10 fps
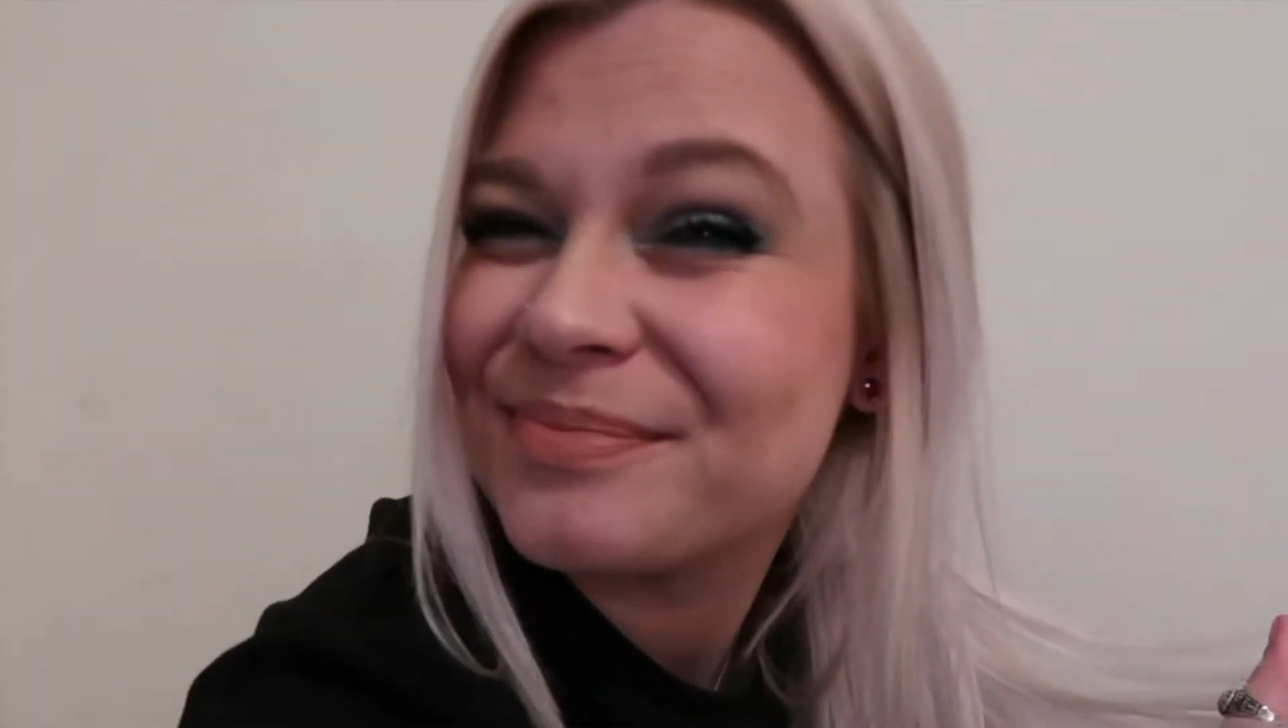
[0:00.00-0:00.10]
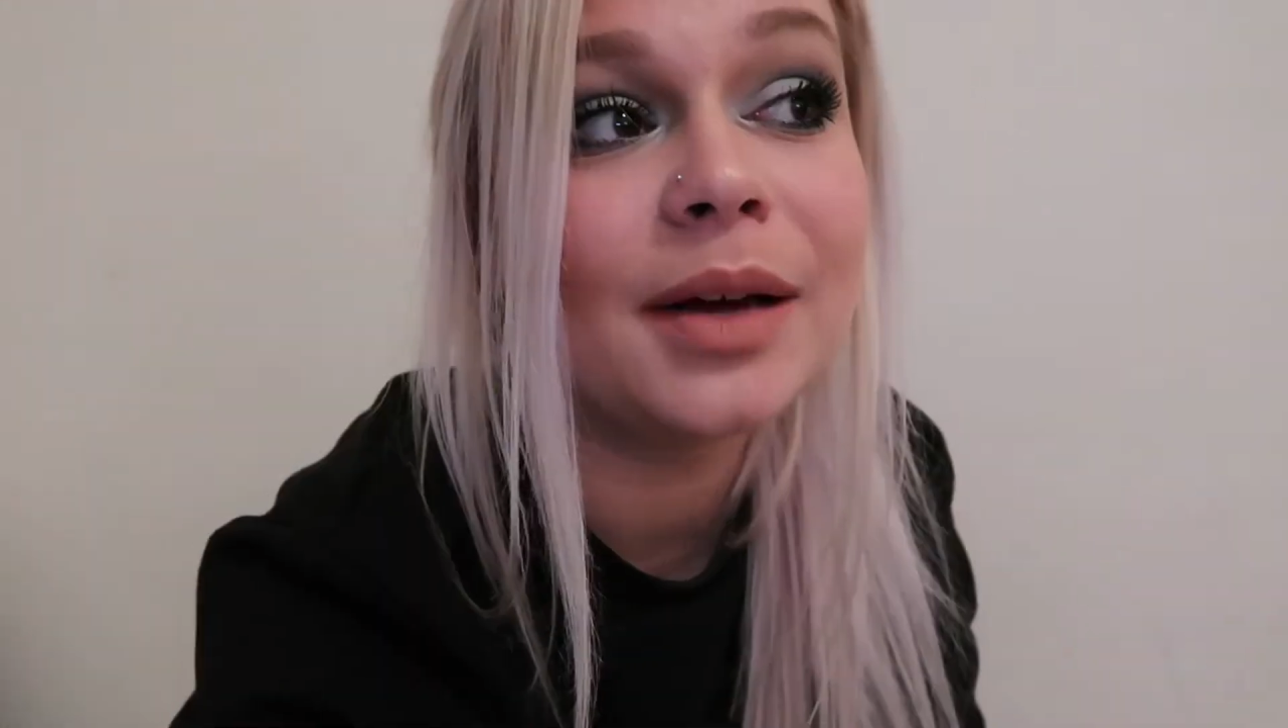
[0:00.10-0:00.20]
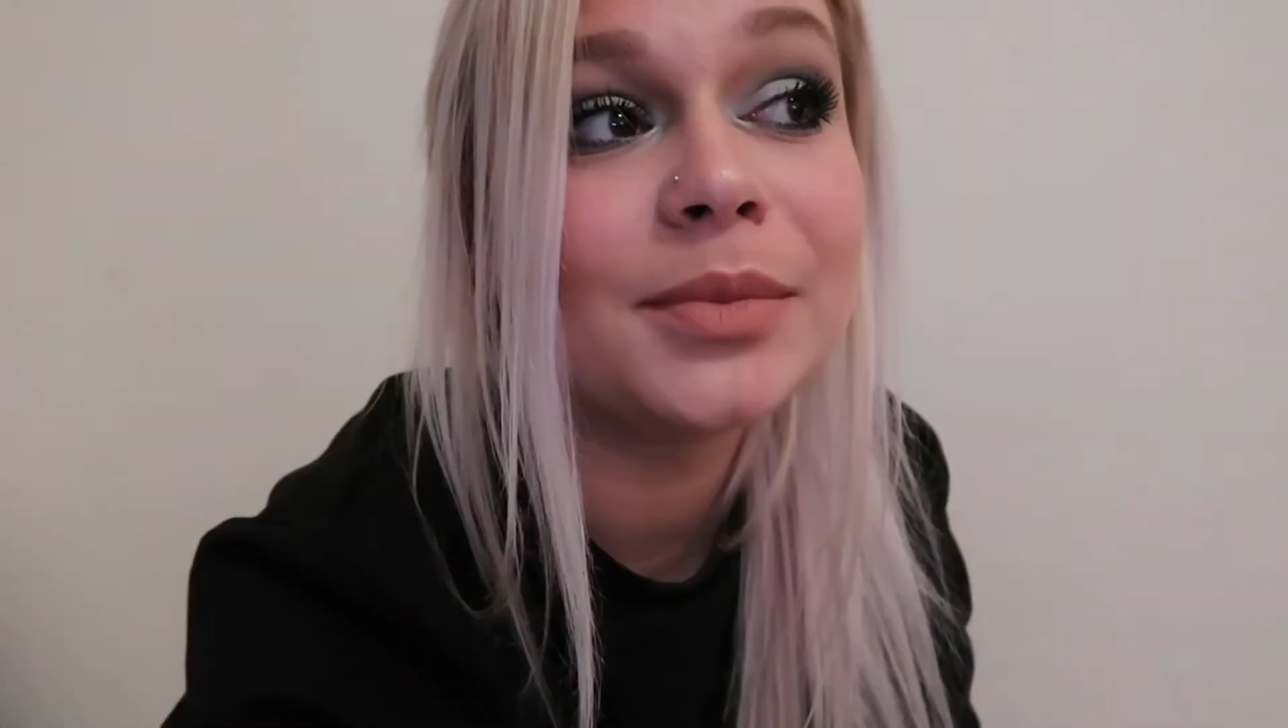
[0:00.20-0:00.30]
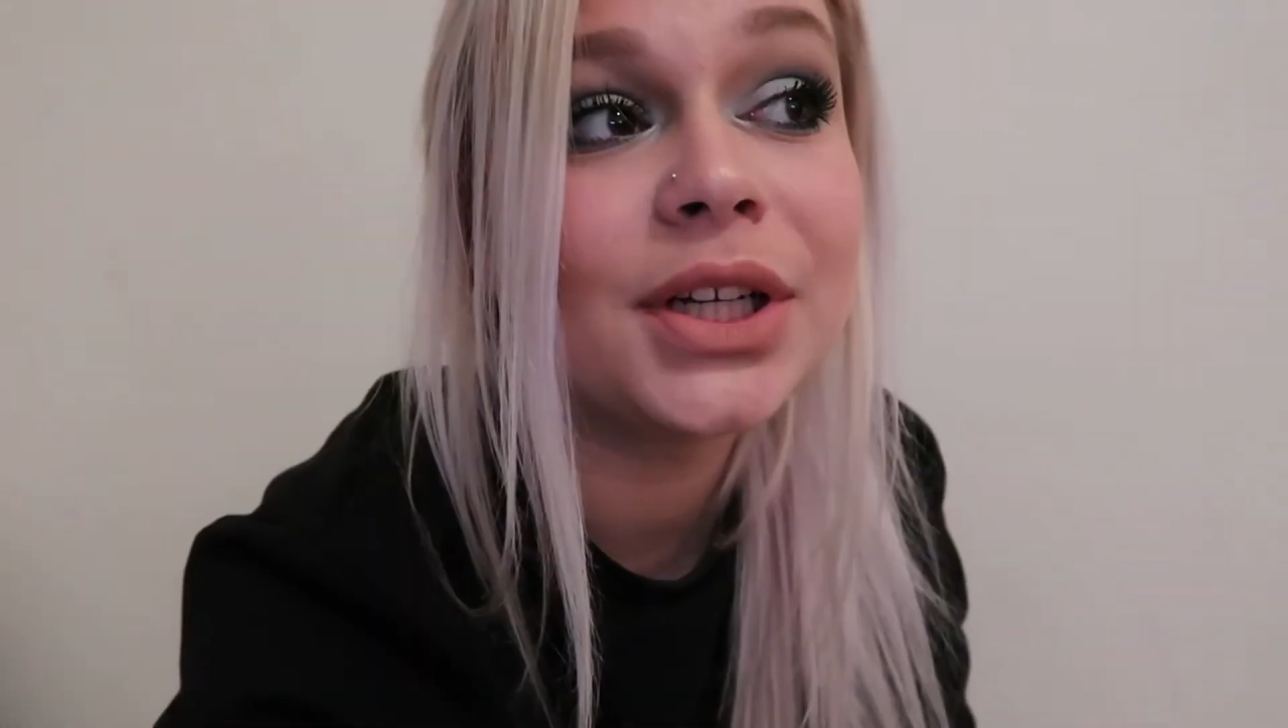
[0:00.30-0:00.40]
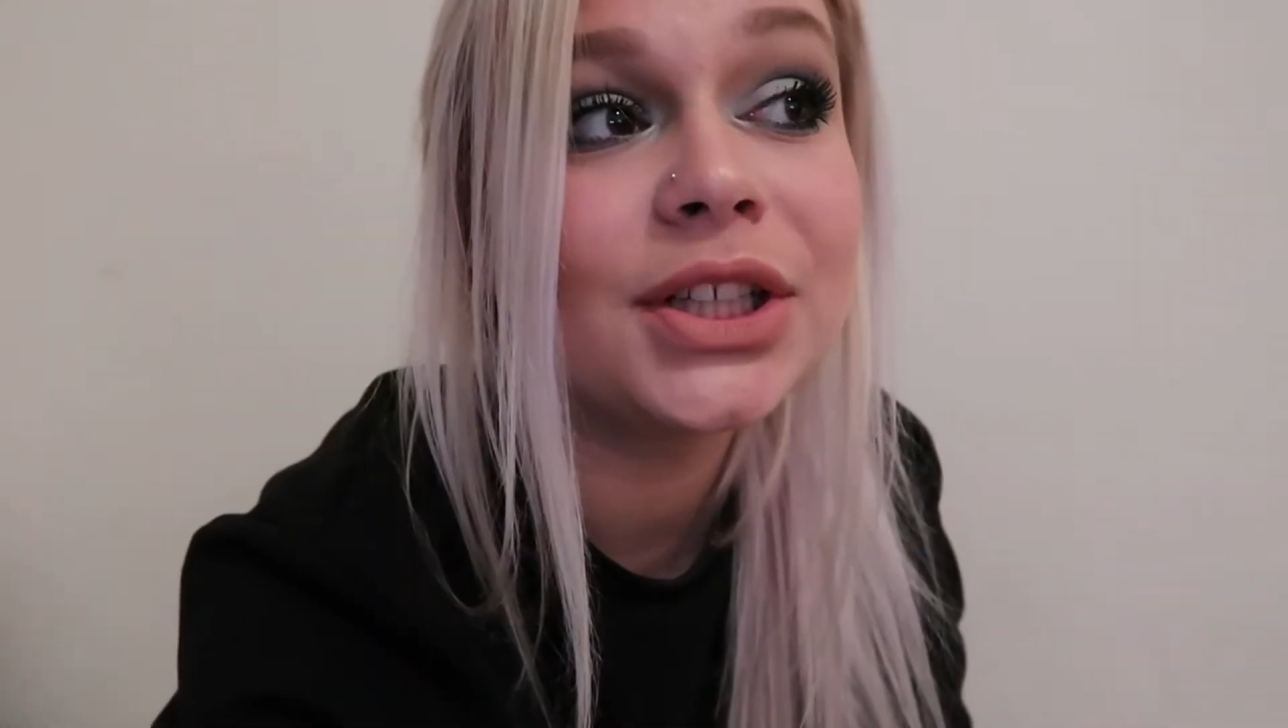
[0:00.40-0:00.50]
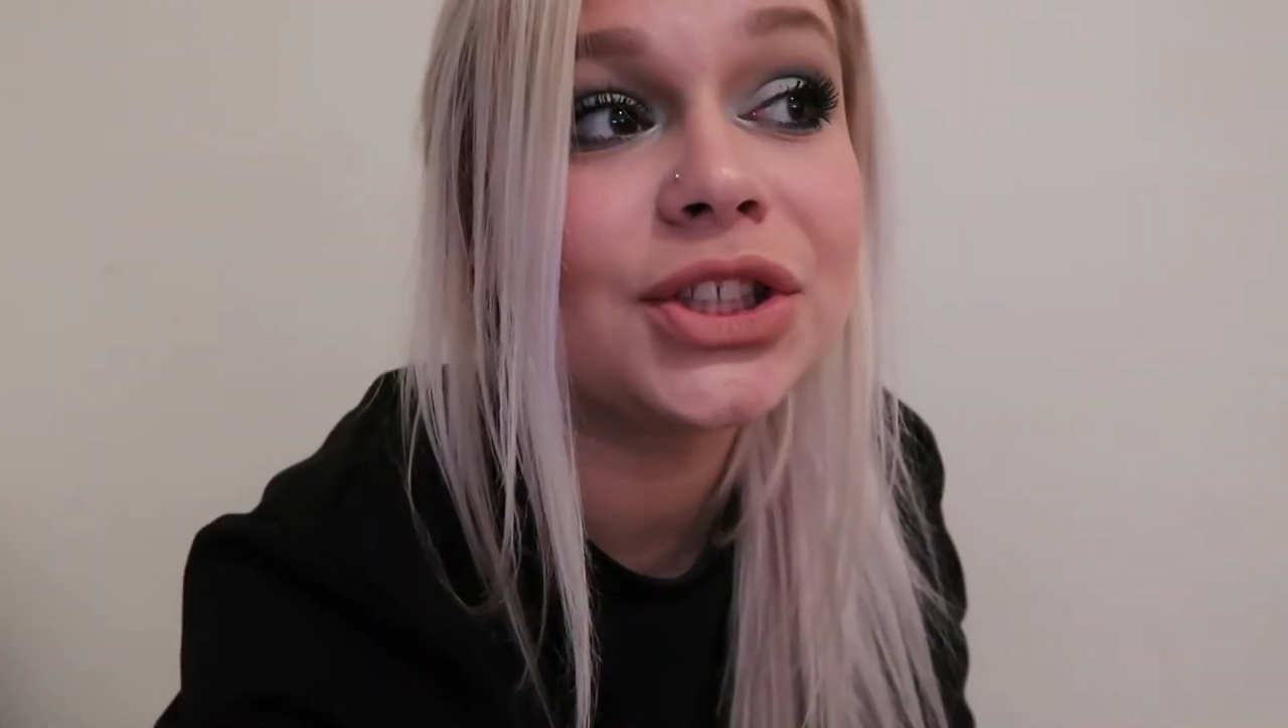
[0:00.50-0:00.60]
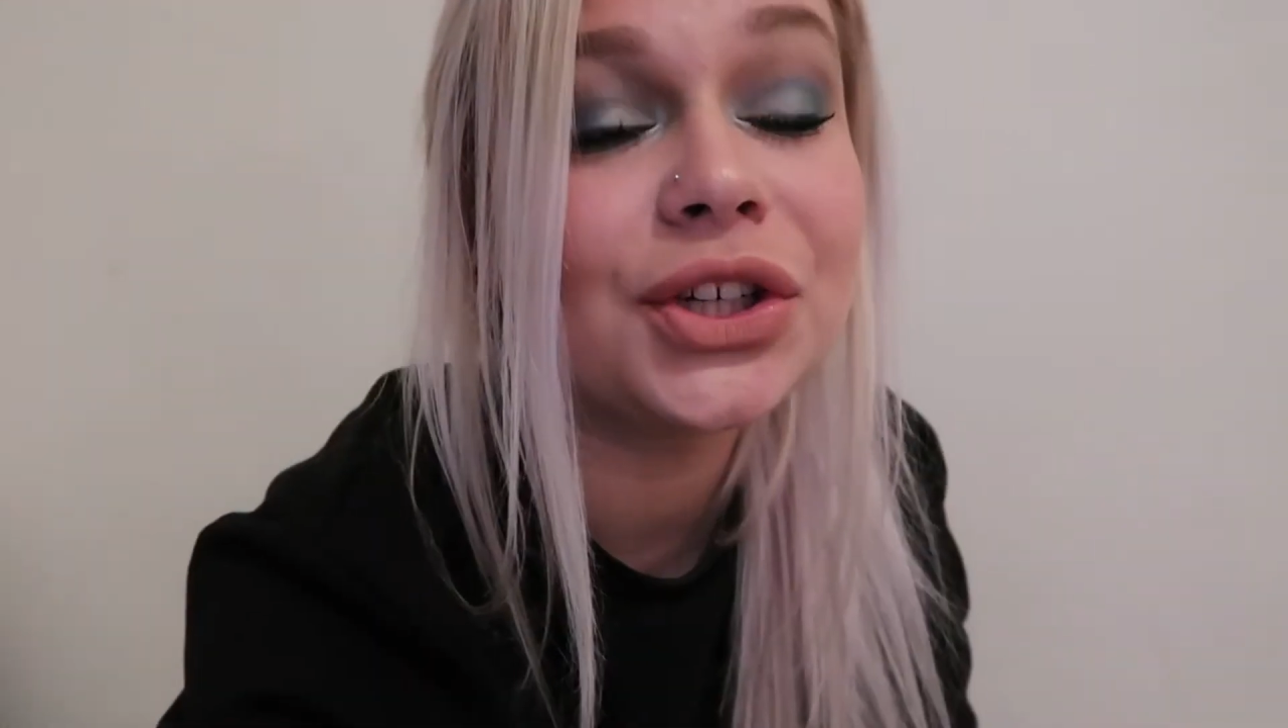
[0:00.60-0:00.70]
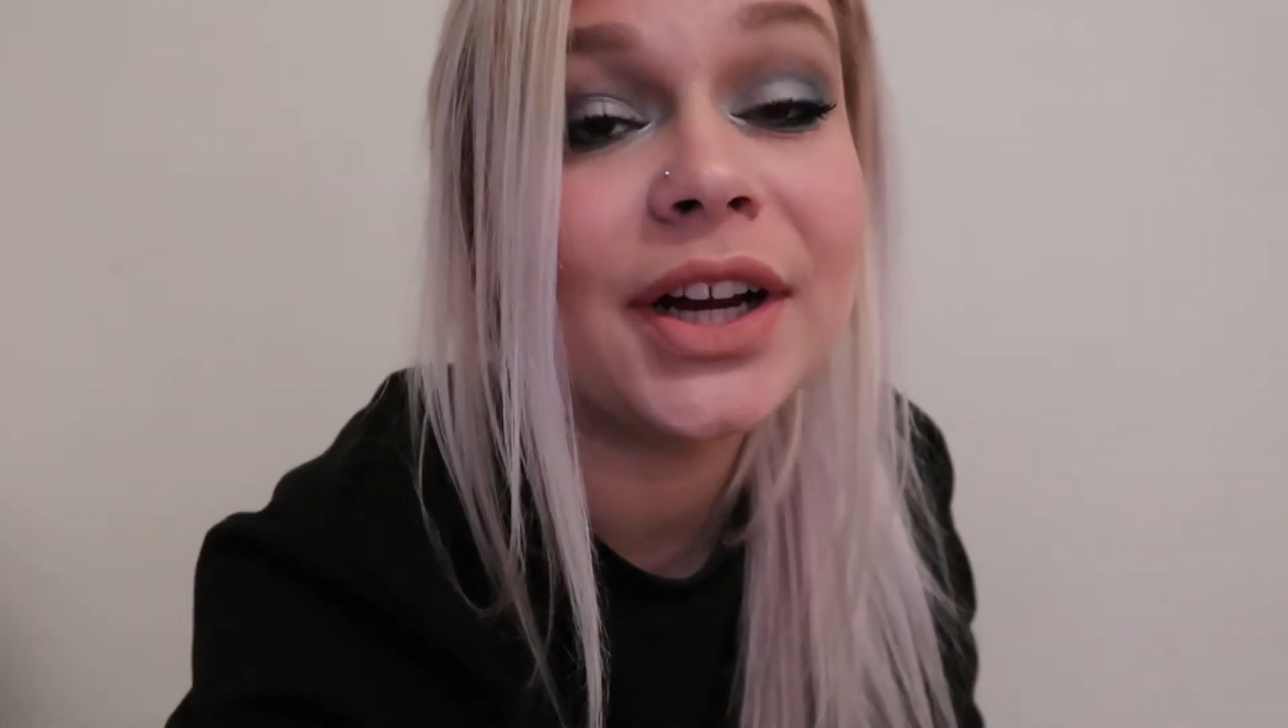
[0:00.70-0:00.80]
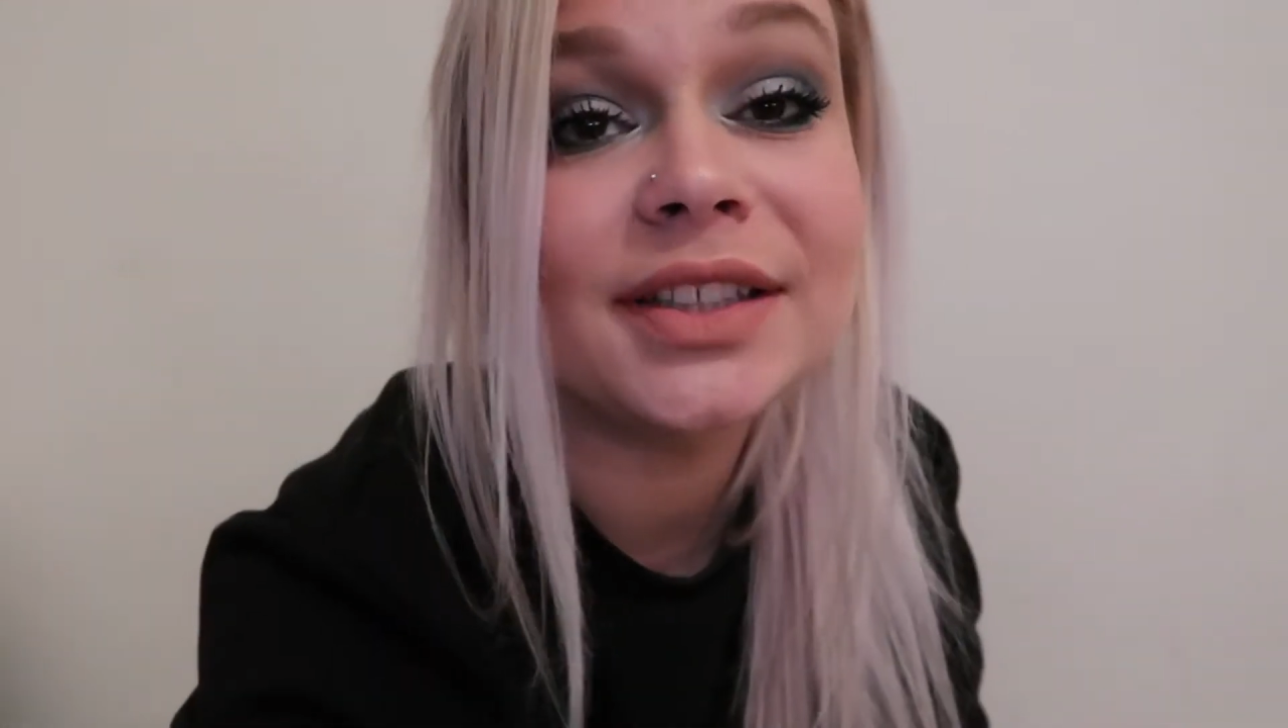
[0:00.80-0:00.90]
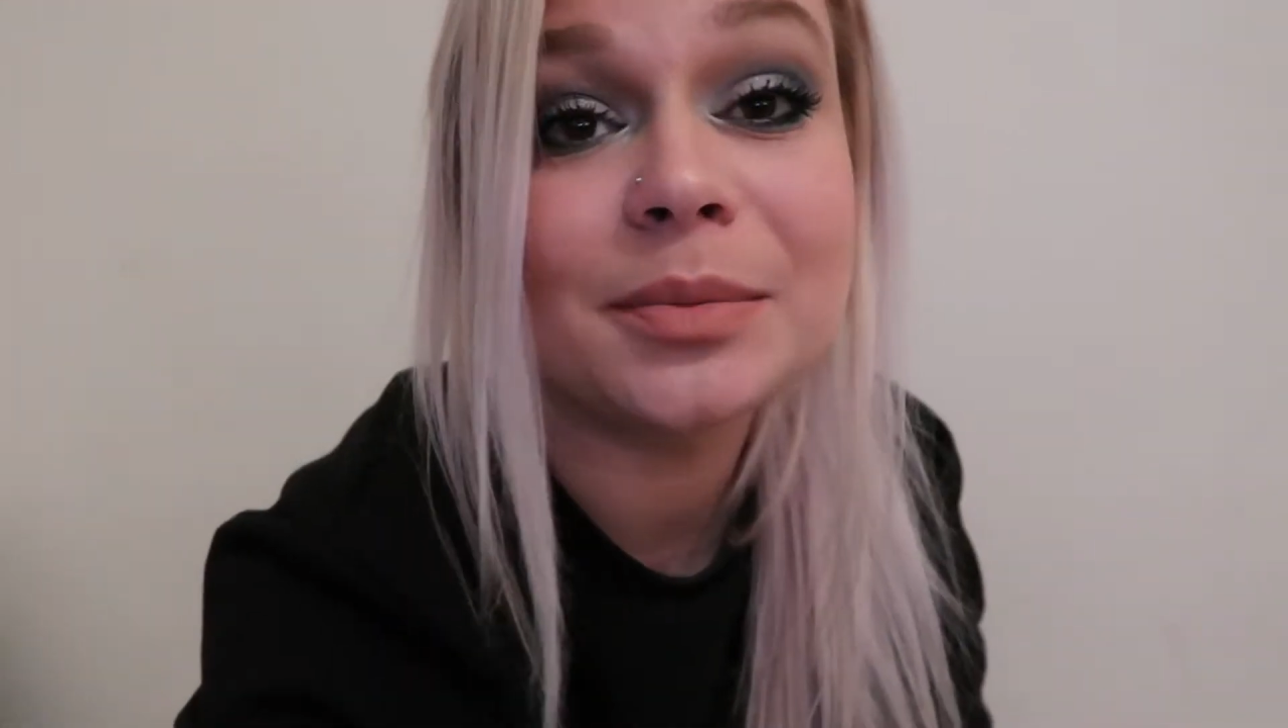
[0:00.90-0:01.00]
I'm gonna show
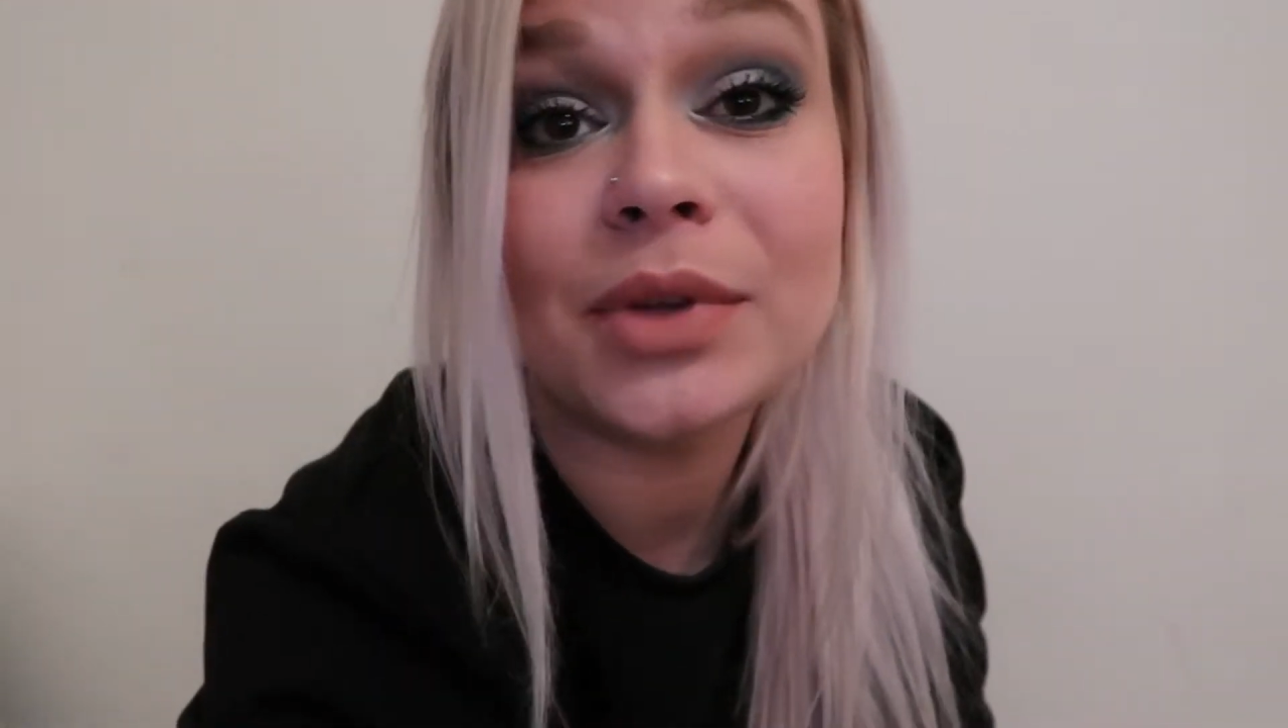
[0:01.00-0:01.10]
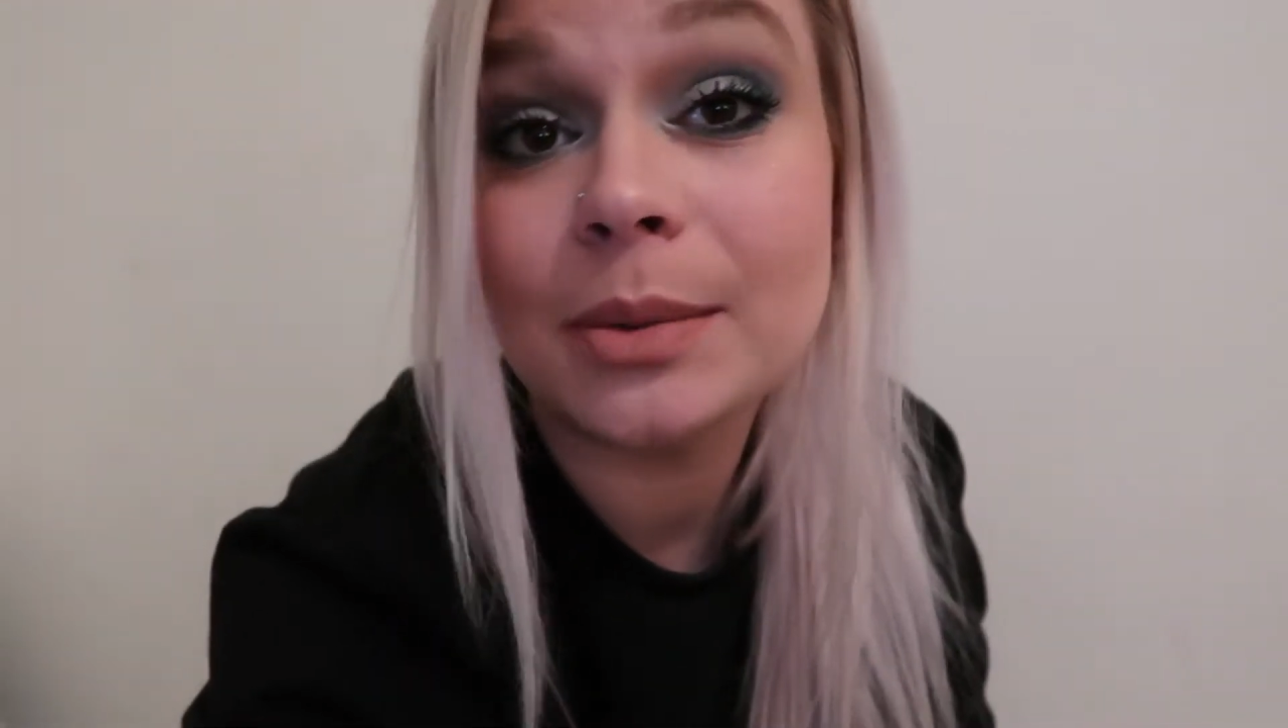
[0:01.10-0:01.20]
you guys some